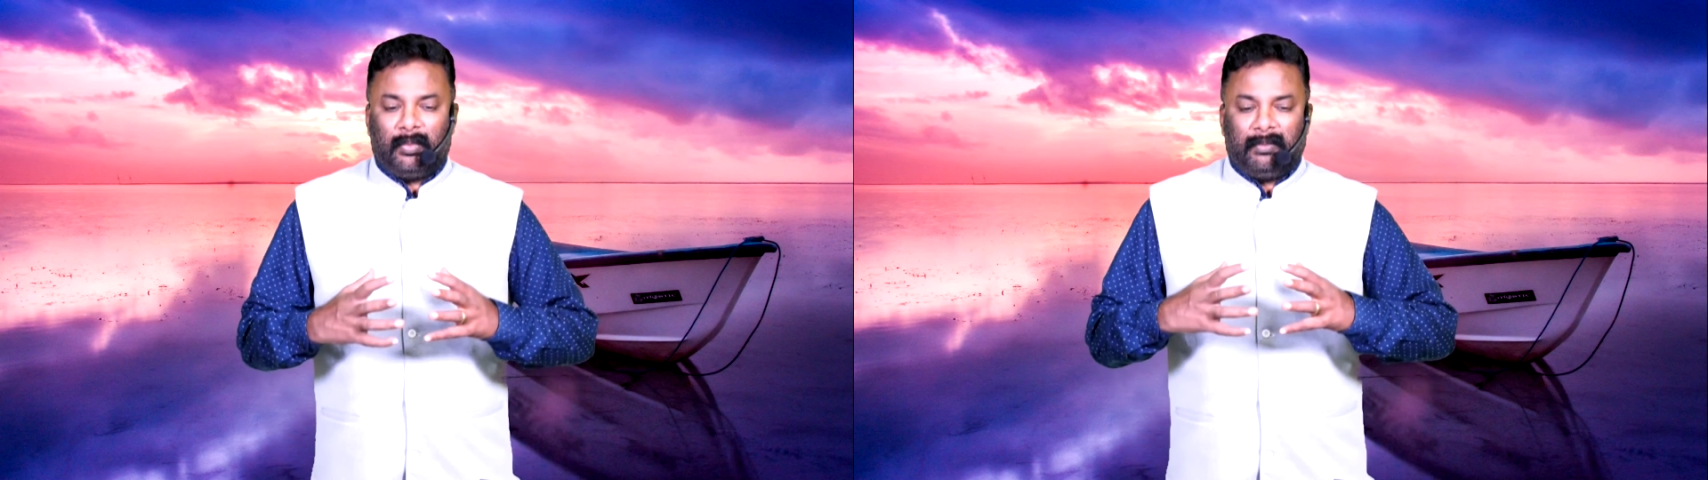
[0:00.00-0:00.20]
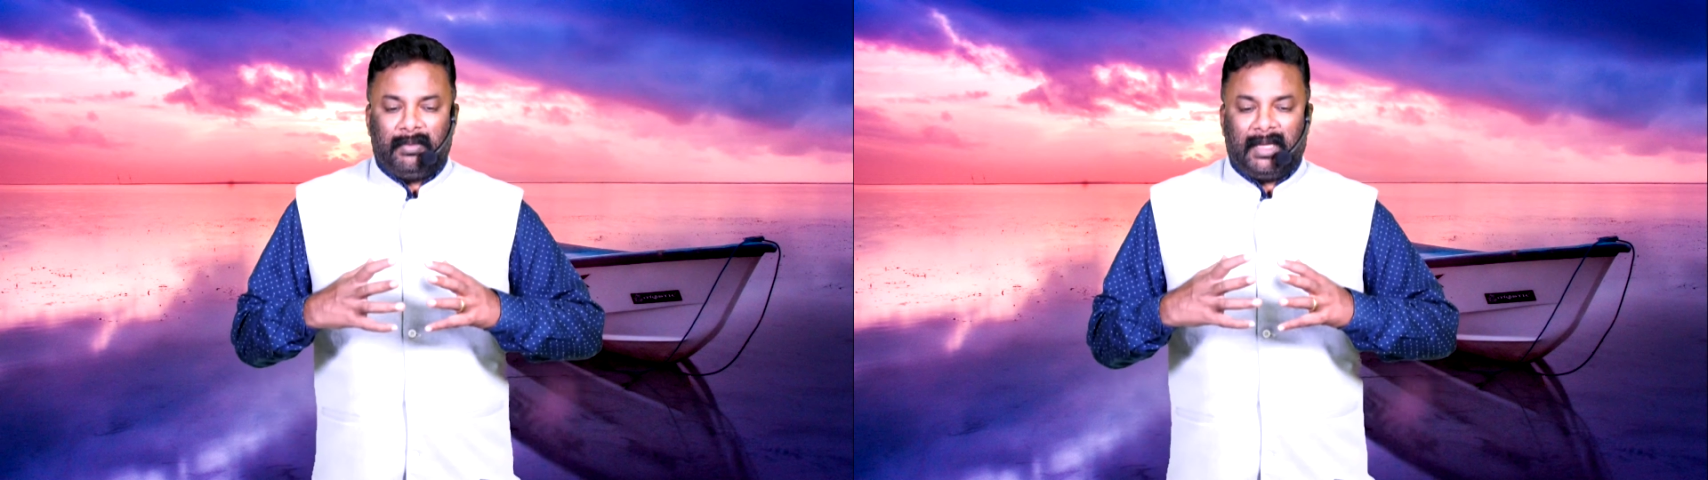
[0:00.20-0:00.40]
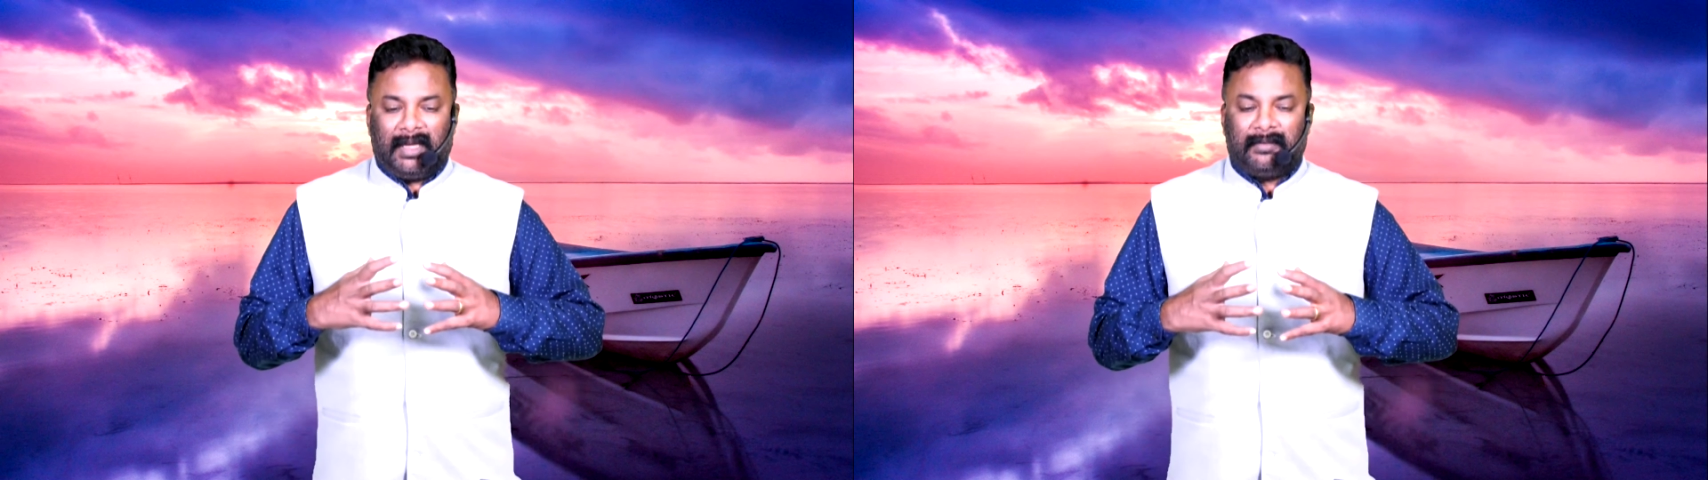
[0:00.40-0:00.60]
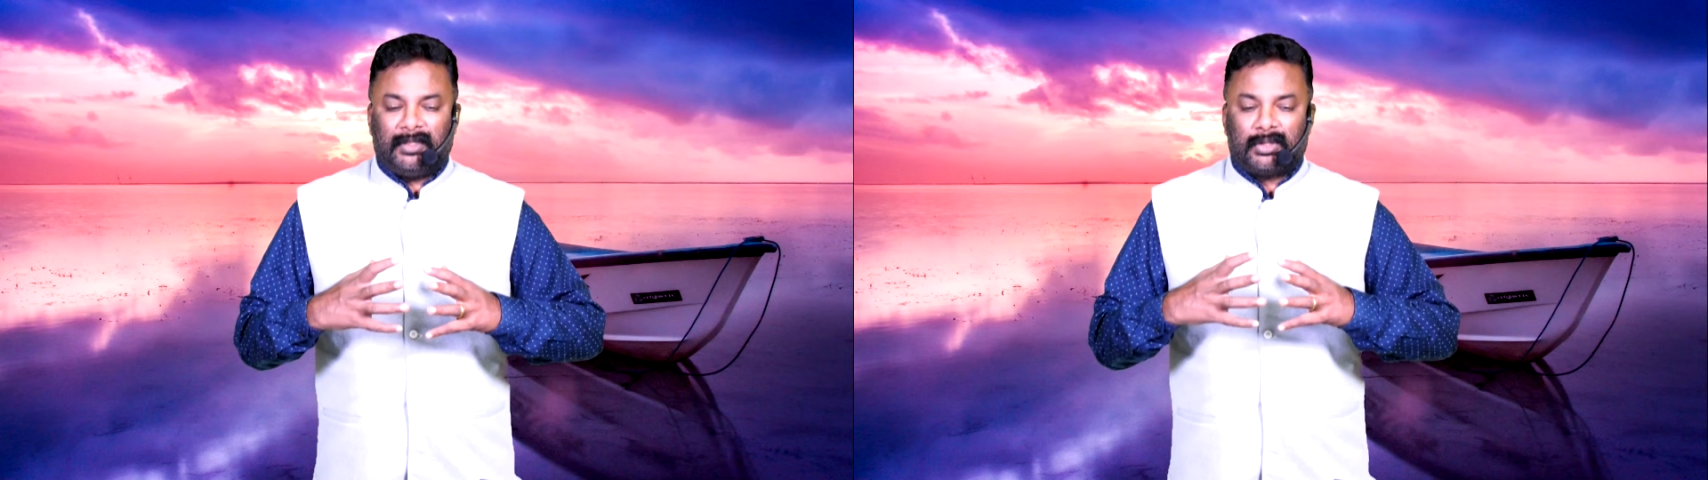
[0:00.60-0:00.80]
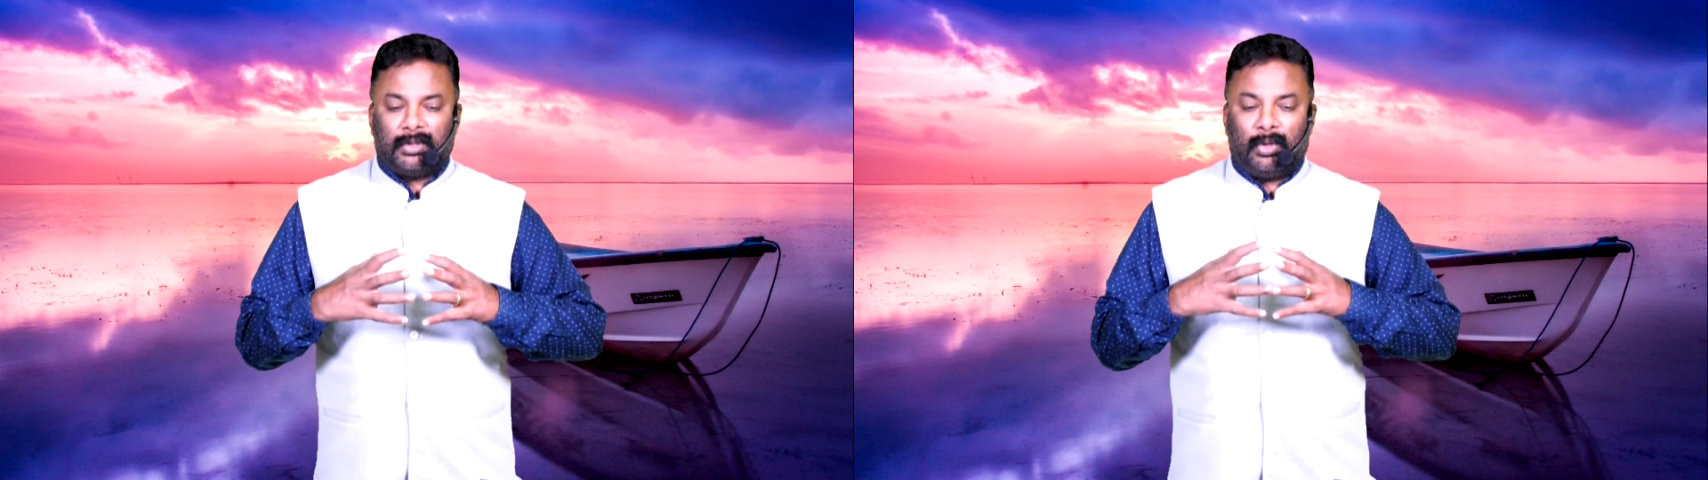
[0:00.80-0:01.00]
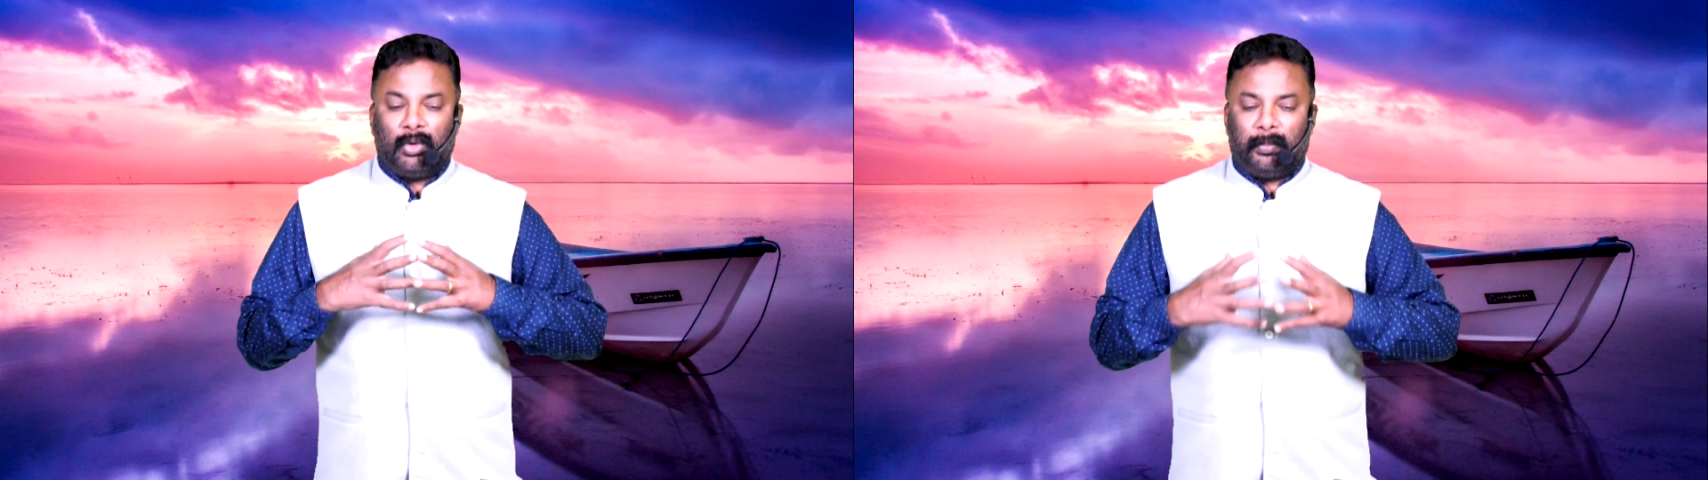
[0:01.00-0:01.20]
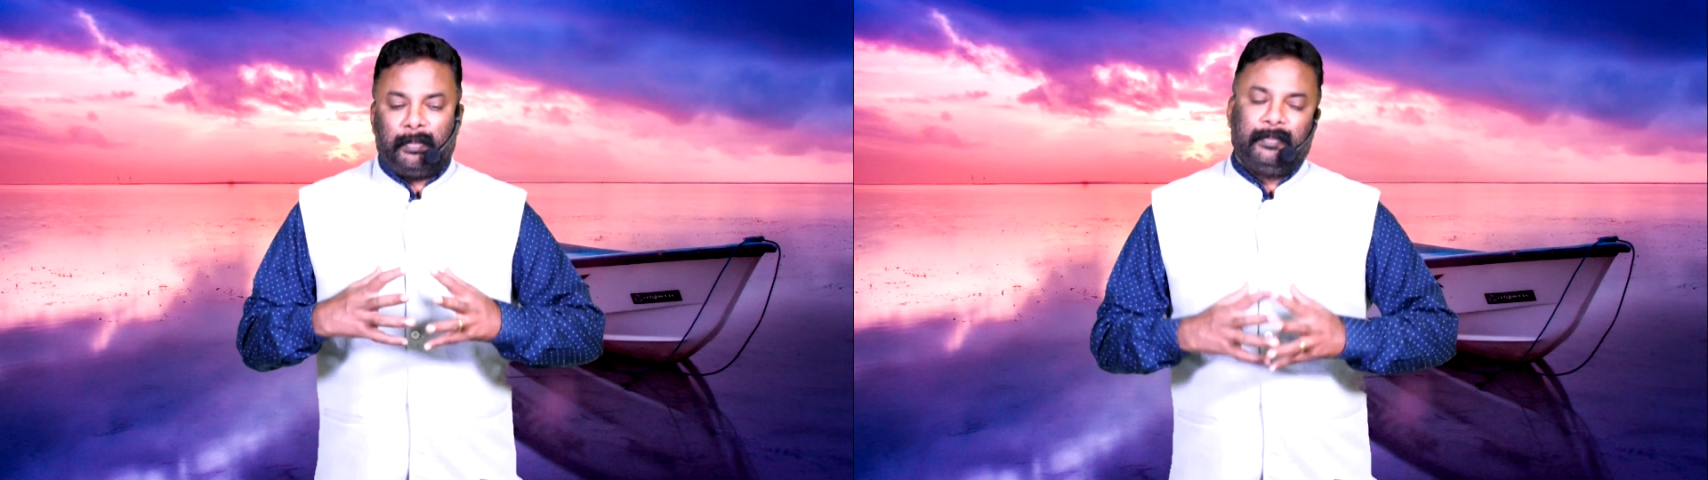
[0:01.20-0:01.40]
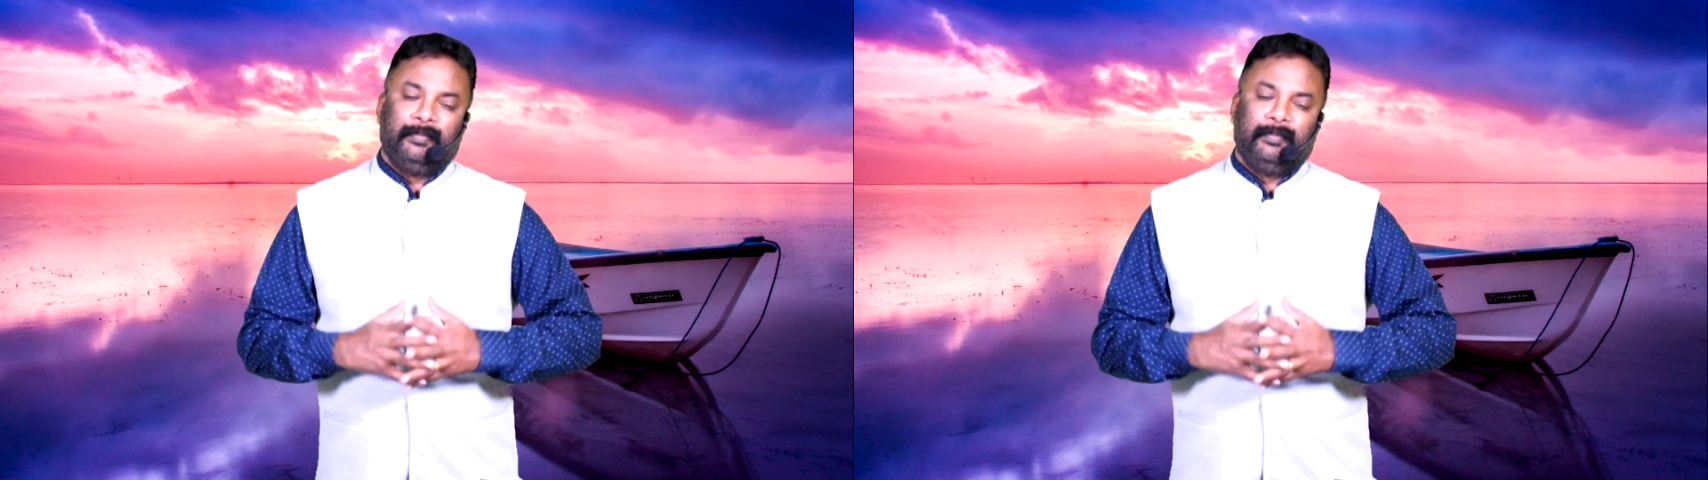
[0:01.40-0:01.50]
when we have this hope,